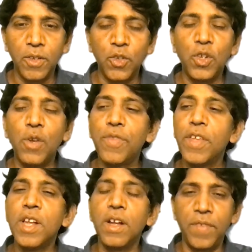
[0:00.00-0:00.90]
So now
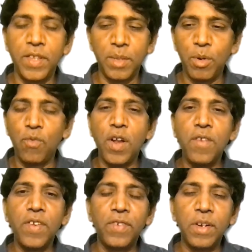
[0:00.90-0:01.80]
think of this, about
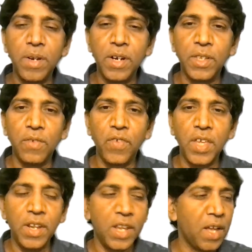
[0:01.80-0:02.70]
150 meters of
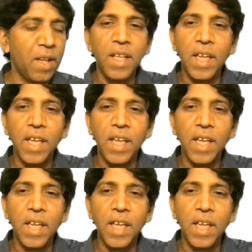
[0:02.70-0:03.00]
area,